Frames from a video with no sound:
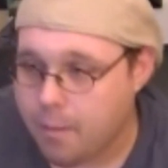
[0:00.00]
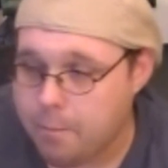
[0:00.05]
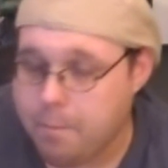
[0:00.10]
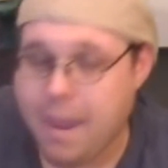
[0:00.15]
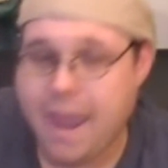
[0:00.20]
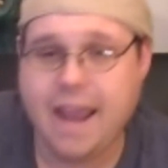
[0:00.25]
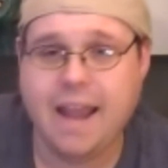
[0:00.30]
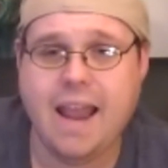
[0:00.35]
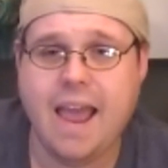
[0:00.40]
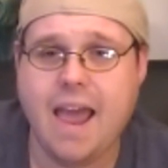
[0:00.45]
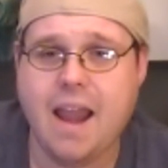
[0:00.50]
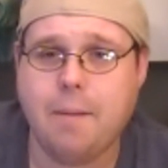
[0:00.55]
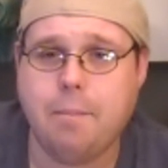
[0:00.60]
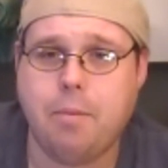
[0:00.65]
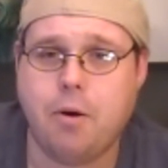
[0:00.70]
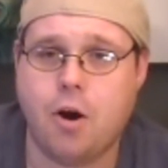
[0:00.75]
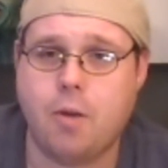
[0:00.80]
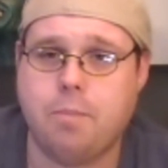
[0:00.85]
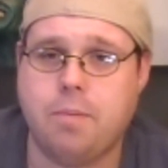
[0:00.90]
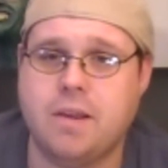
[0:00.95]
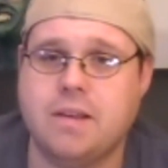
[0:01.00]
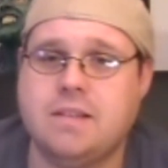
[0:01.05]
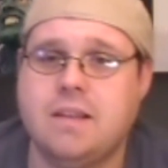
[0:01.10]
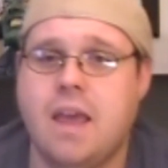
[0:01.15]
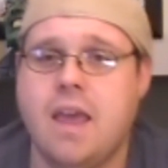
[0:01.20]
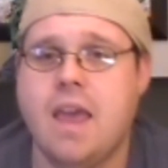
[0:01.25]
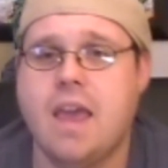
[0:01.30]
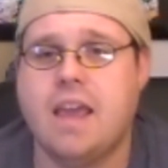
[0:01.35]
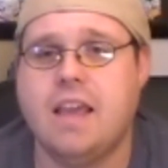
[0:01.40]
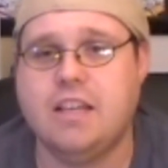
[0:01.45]
Bane had a
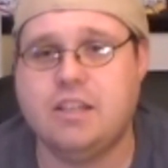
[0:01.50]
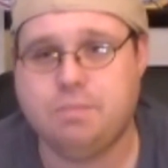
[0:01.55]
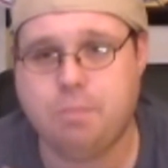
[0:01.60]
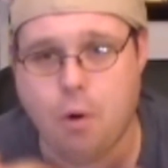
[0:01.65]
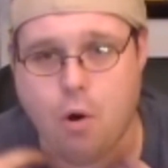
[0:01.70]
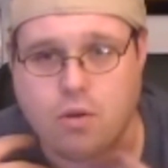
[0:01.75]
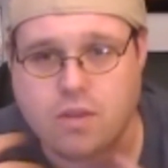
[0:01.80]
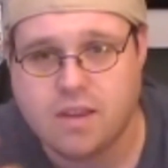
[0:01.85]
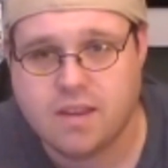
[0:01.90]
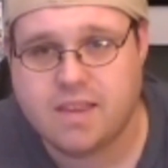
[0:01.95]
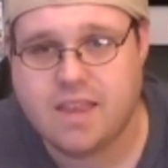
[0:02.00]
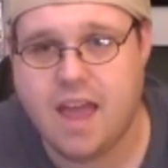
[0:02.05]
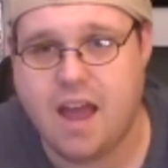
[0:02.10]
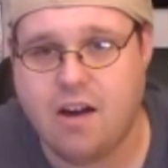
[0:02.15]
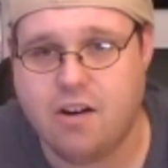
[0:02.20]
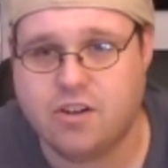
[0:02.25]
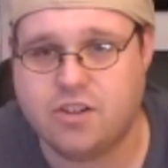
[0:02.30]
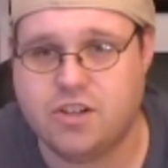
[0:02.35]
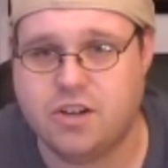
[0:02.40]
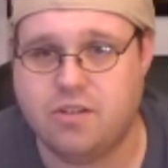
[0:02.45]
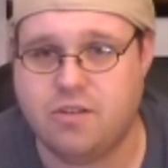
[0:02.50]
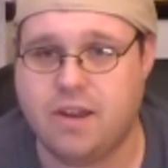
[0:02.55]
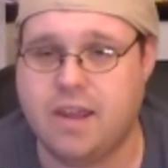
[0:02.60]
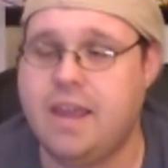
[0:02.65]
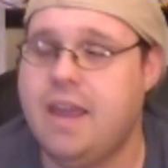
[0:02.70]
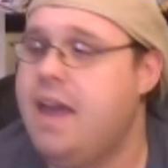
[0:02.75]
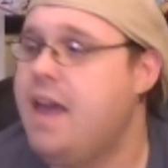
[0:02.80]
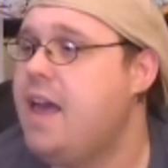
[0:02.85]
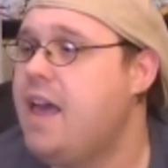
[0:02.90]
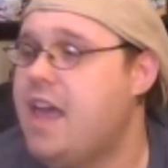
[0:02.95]
purpose. He spoke
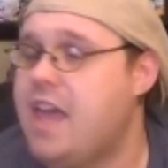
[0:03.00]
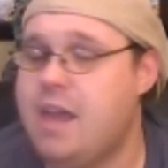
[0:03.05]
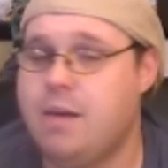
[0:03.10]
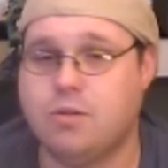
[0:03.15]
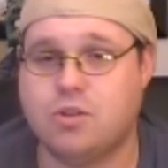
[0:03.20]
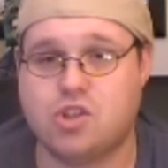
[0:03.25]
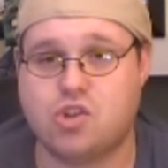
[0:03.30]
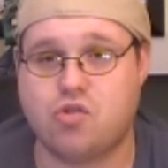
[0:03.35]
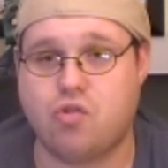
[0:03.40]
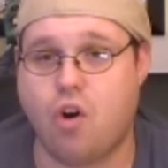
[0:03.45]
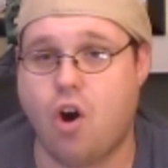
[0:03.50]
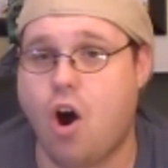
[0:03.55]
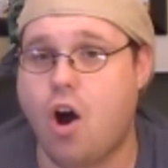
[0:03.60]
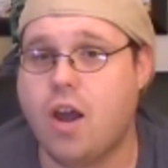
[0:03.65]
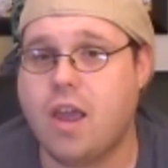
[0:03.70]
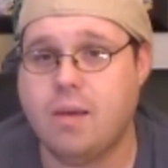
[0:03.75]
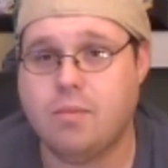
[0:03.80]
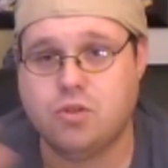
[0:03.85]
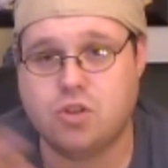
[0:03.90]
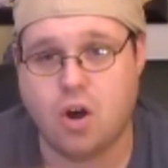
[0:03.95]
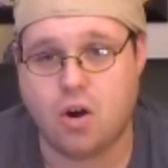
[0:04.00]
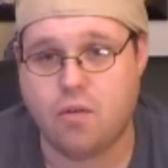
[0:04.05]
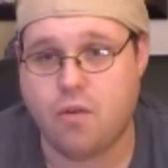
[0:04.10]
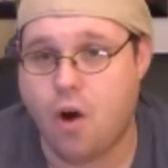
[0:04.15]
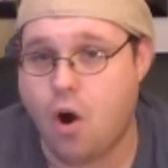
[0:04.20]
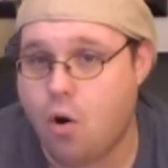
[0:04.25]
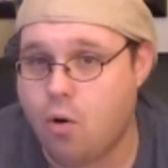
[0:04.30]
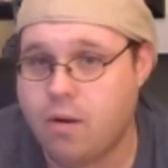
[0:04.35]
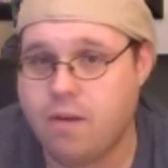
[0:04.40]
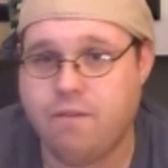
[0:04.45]
intelligently. He was strong. He was the
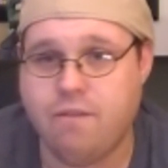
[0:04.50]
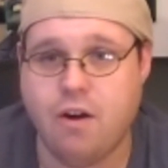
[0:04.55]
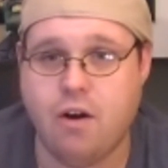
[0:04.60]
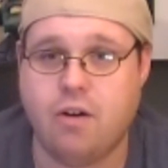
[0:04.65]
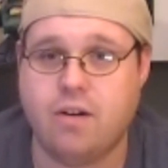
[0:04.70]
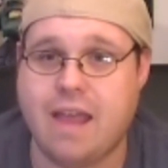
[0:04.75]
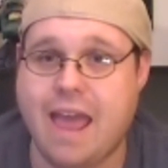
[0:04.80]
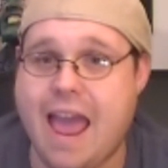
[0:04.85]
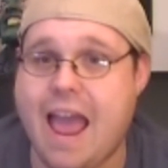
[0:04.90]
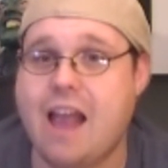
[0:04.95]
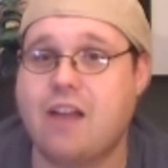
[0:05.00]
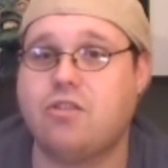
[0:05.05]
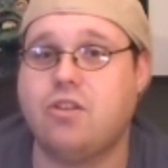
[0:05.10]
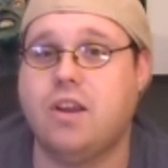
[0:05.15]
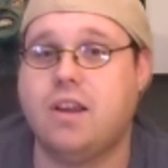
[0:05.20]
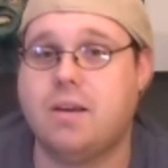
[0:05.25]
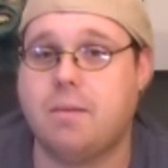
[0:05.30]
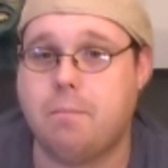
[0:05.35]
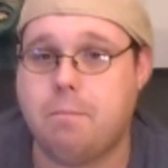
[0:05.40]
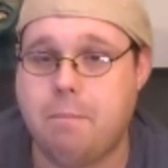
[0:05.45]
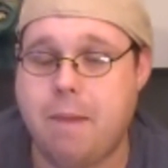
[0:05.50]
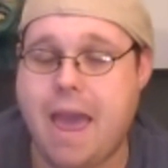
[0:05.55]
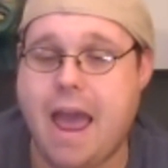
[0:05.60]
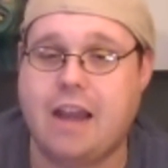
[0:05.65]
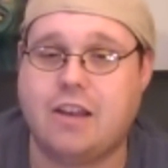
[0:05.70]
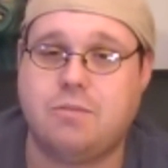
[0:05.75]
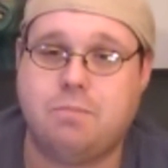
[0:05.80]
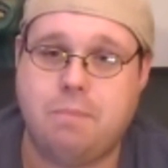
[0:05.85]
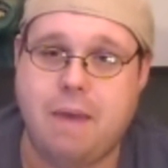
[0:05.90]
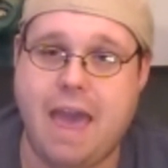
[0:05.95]
only villain that actually can
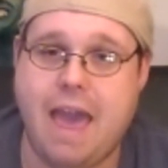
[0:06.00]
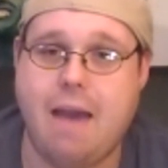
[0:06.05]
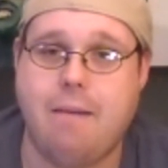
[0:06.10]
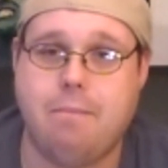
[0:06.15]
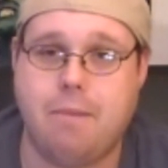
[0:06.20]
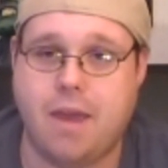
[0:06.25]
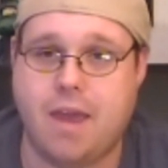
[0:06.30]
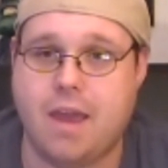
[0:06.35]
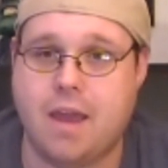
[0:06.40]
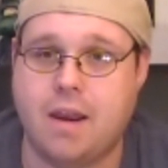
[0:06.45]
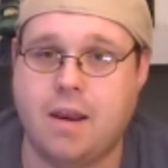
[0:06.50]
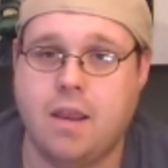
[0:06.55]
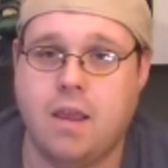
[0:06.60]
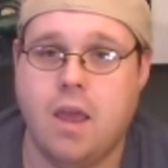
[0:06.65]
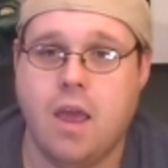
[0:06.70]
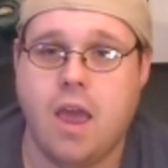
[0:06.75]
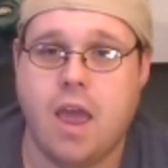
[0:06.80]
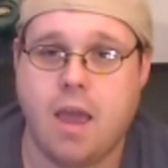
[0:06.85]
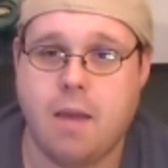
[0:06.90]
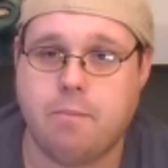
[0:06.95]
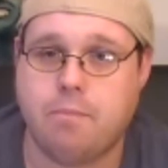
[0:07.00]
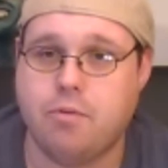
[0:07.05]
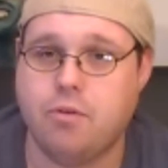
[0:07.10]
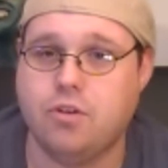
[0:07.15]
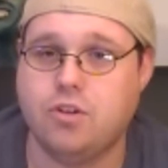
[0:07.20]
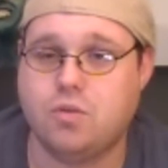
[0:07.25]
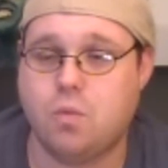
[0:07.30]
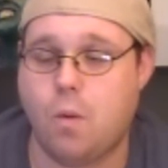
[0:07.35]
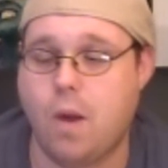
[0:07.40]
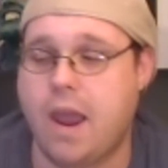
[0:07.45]
match Batman and
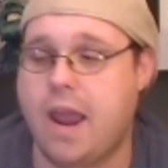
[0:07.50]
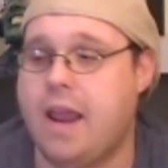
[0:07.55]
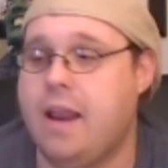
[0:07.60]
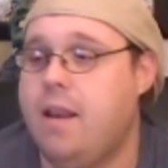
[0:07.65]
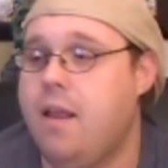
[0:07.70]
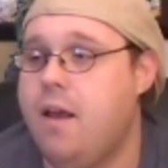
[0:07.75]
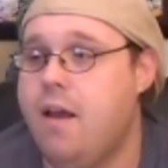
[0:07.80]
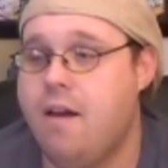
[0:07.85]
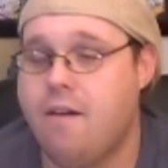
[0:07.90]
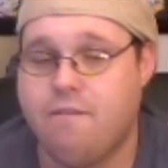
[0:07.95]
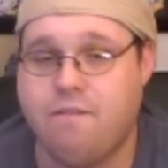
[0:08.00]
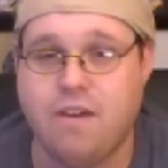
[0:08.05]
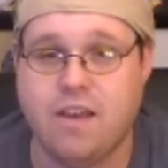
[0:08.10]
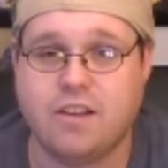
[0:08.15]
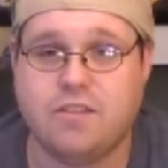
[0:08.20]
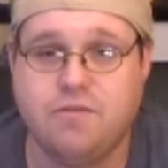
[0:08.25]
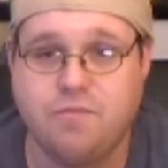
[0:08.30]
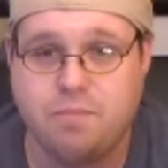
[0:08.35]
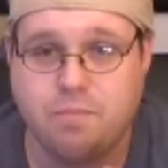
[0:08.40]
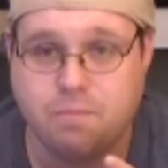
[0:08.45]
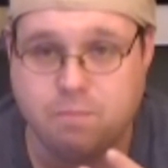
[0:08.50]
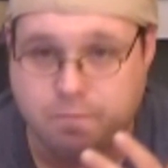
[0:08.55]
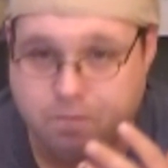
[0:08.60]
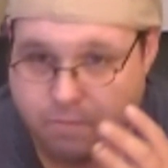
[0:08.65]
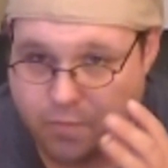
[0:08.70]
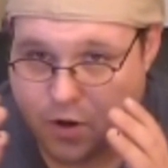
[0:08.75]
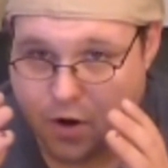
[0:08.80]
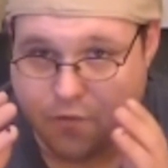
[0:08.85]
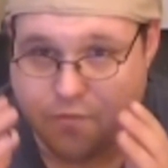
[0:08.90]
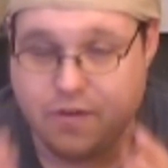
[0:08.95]
Bruce Wayne fist
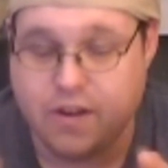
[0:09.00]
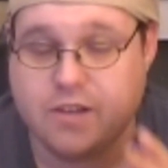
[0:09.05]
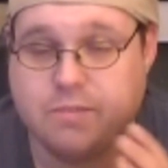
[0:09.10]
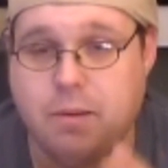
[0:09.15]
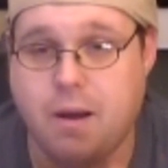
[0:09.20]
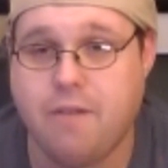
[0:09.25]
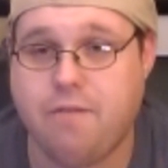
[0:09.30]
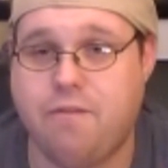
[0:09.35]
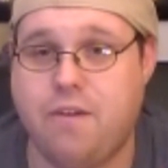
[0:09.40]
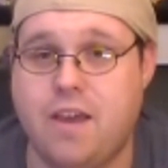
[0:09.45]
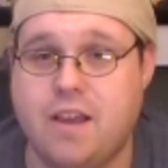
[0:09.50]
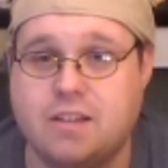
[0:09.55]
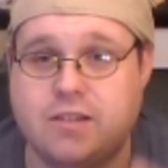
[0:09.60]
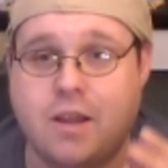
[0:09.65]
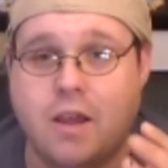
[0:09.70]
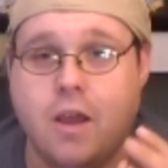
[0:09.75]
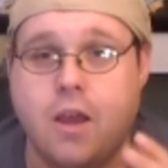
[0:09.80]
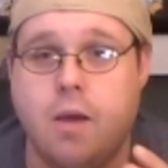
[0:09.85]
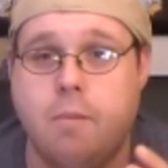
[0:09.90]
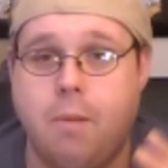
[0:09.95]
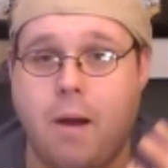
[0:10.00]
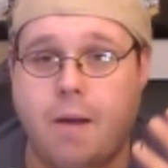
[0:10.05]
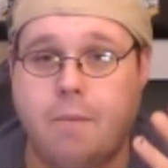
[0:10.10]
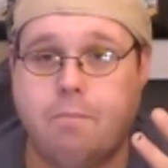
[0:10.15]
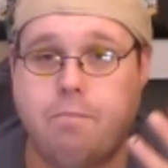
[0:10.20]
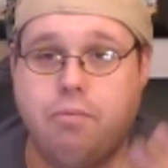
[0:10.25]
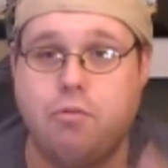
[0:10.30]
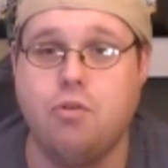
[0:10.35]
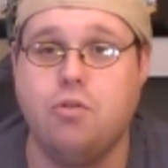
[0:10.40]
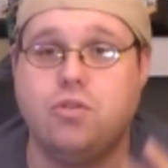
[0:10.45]
by fist by
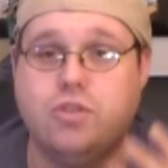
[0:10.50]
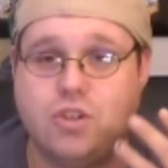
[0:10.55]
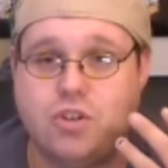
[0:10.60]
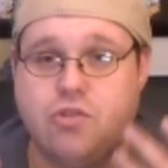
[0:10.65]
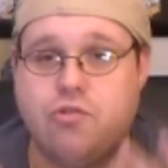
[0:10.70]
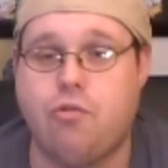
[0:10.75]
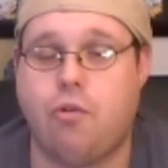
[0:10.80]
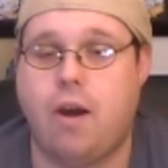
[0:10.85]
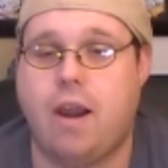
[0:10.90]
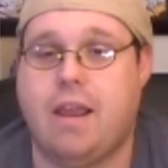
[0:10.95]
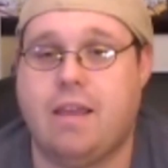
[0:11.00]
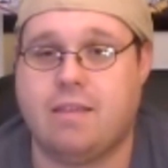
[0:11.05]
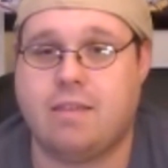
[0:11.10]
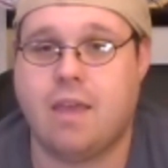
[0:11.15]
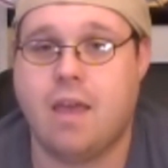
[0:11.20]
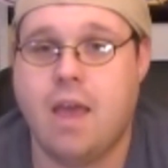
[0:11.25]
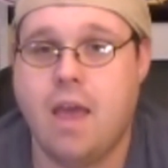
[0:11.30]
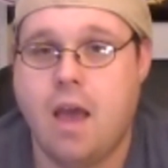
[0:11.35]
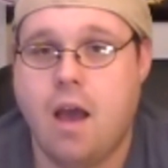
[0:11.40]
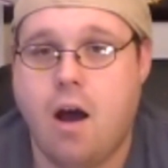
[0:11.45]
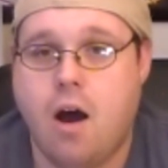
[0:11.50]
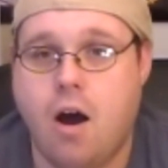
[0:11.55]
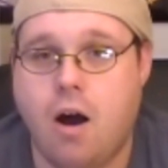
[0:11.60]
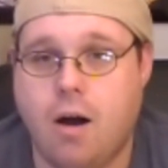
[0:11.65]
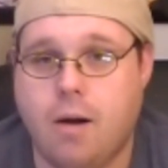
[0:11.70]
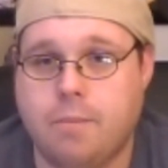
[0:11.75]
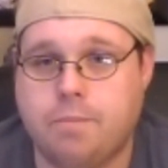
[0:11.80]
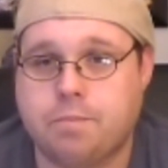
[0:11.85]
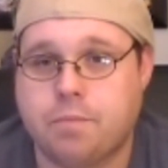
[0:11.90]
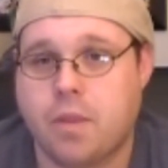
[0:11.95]
brute strength.
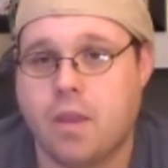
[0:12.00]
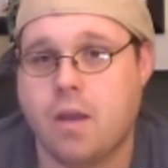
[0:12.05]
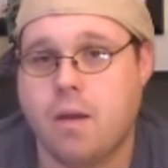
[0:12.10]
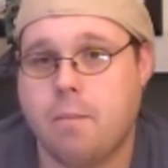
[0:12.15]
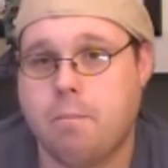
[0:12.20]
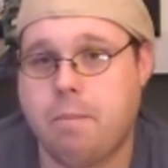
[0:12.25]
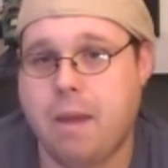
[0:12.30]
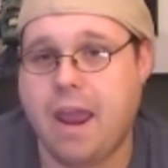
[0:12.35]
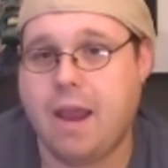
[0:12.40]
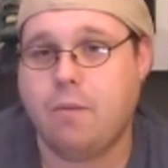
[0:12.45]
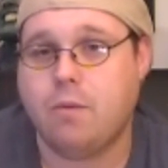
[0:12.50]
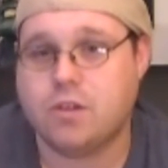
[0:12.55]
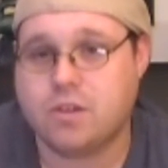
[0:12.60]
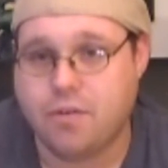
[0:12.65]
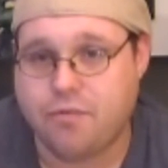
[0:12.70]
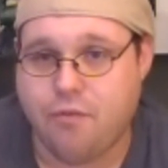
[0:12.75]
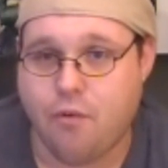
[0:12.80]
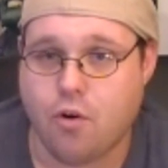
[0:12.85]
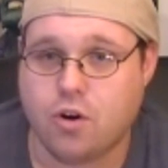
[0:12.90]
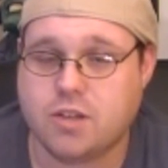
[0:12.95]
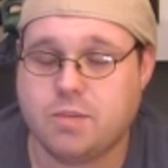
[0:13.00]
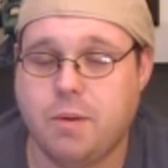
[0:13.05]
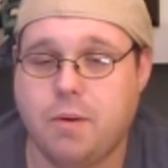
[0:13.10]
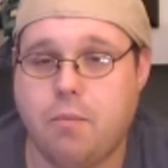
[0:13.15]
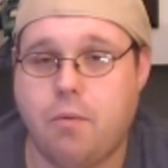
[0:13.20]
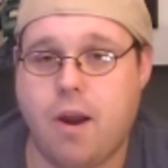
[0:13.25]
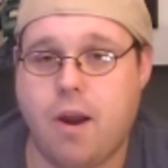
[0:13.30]
Bane was a force to be